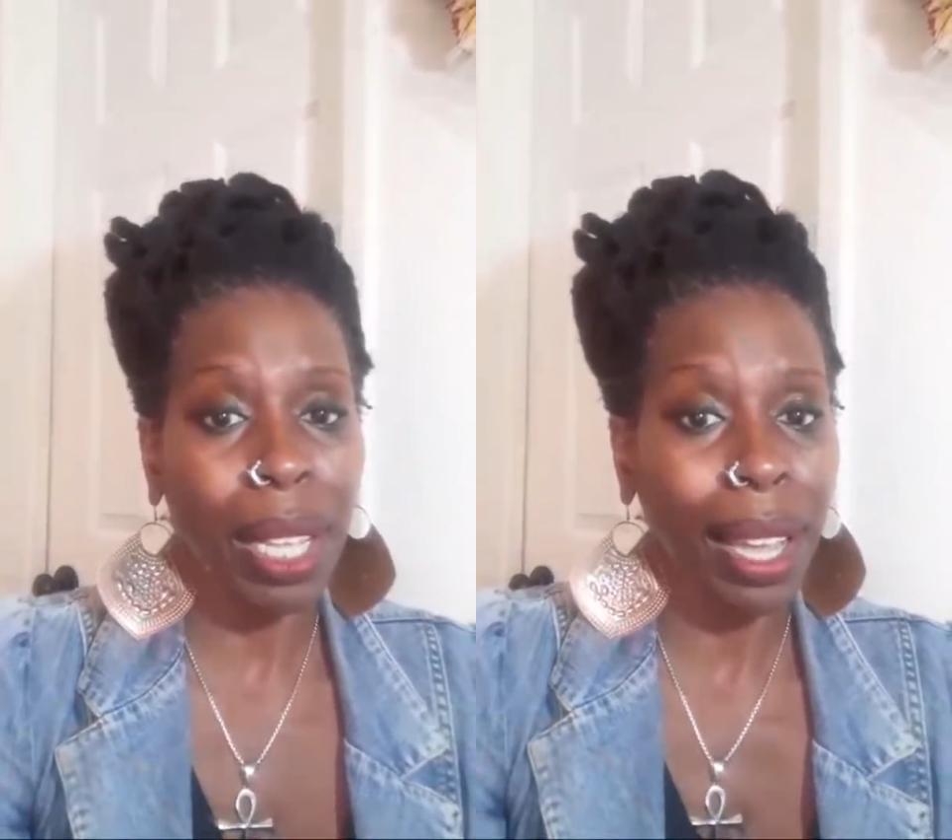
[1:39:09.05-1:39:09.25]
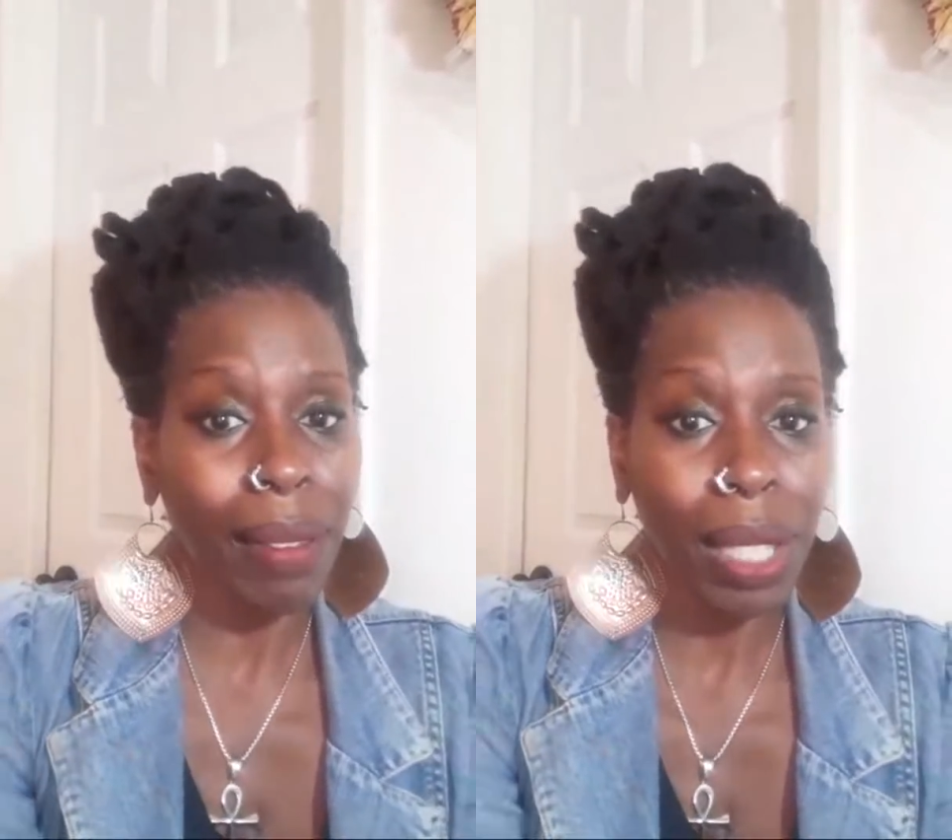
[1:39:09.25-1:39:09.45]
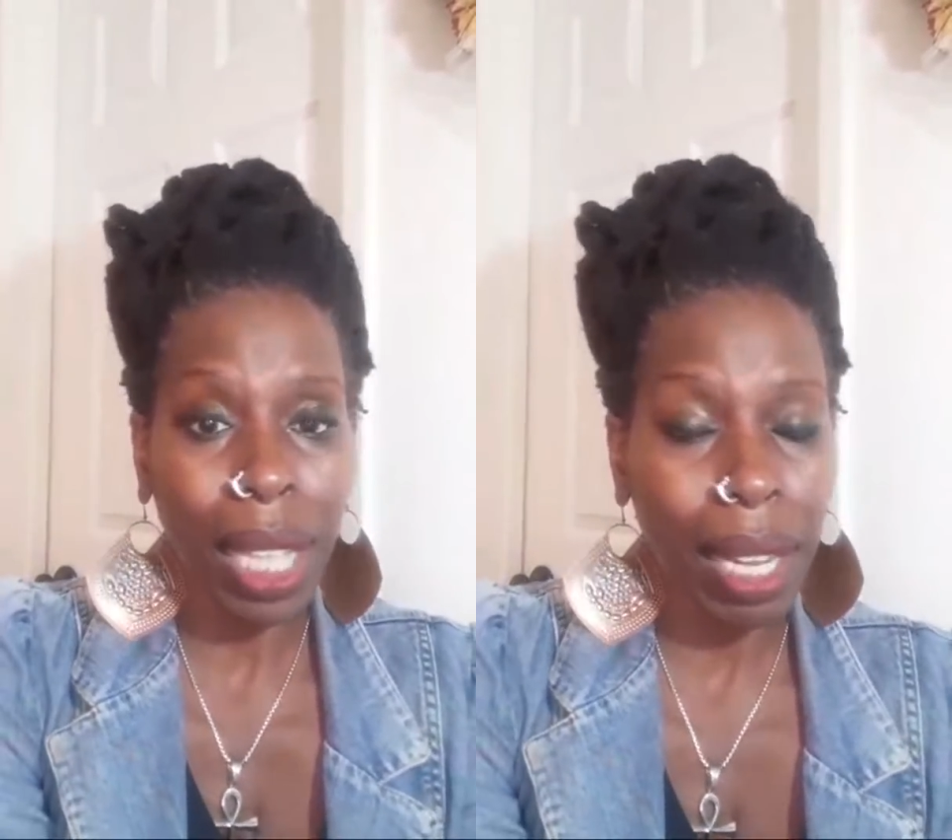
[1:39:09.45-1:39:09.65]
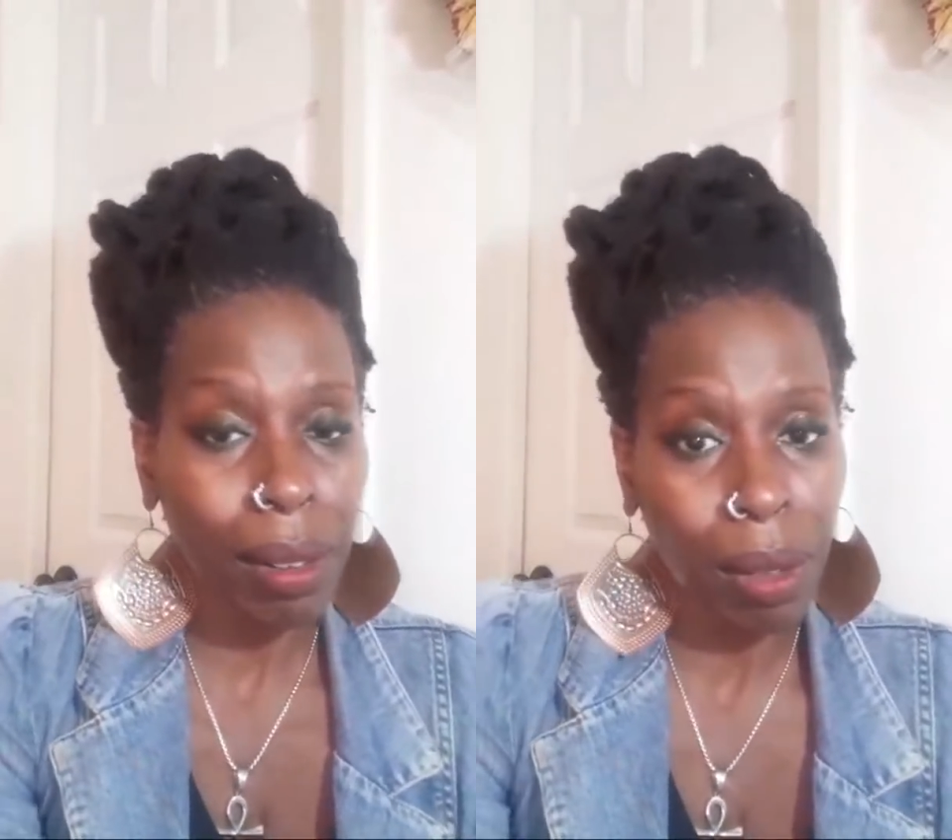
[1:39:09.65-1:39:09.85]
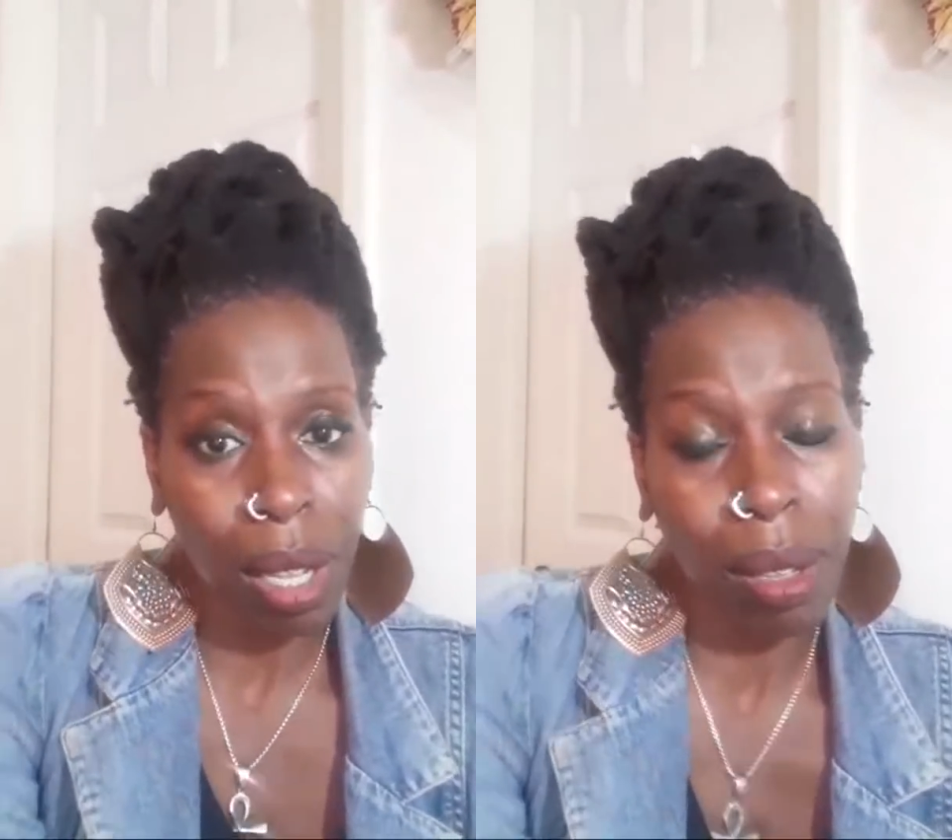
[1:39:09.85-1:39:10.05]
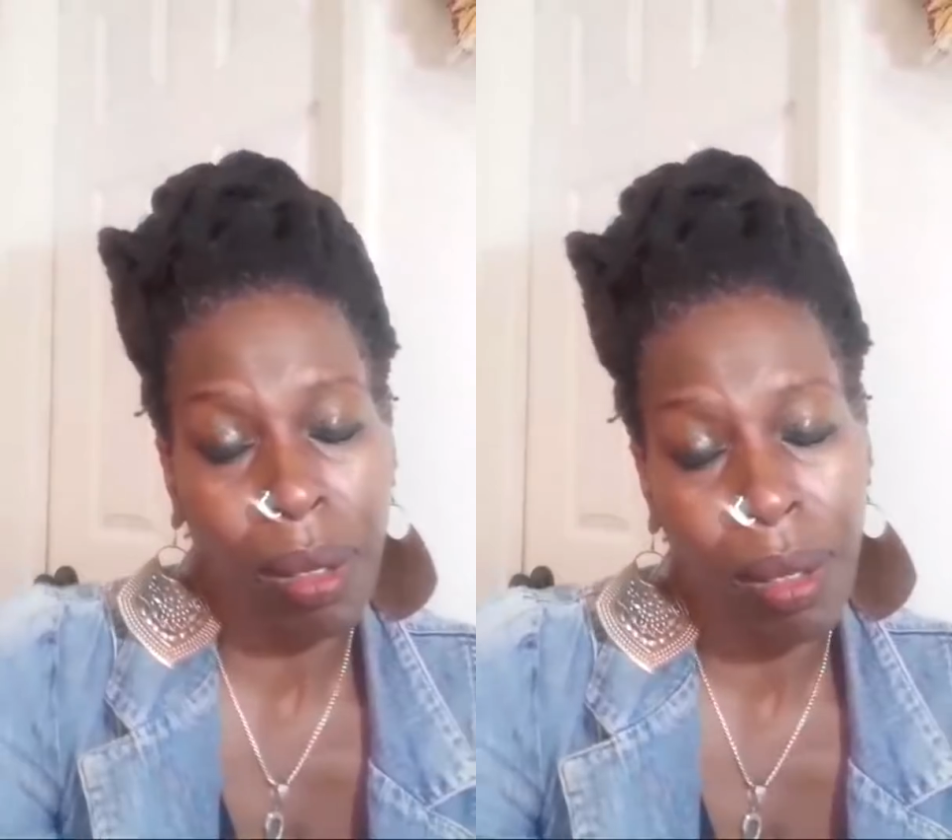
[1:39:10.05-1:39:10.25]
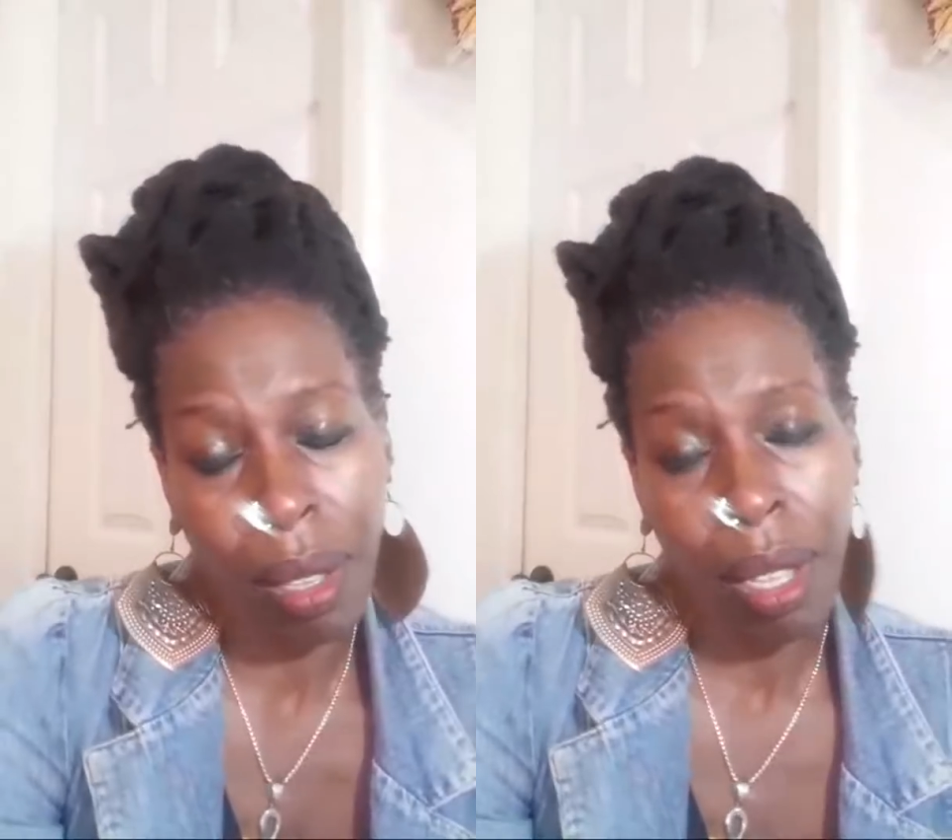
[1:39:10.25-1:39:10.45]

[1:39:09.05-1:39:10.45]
I have a lot of